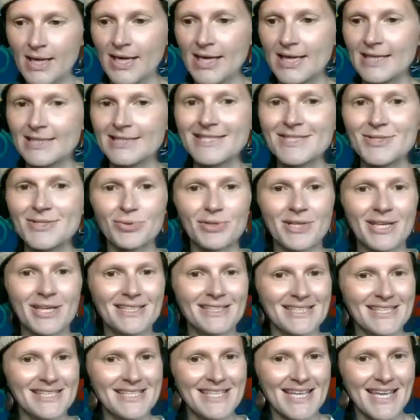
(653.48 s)
And so they
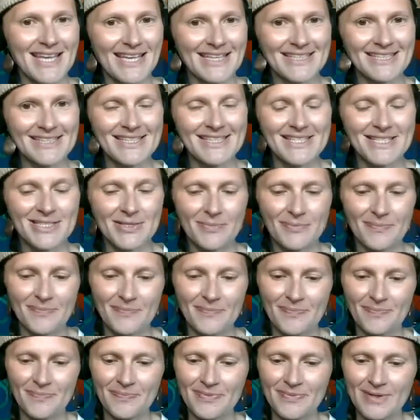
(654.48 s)
decided
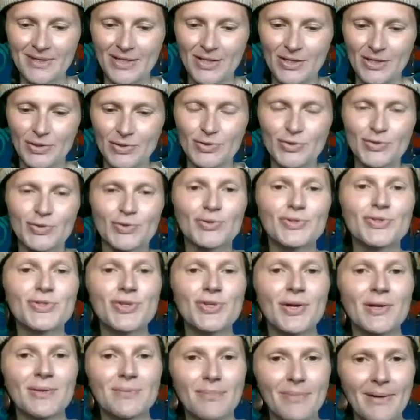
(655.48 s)
to
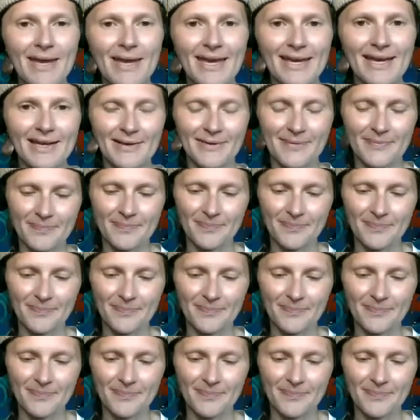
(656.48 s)
return back.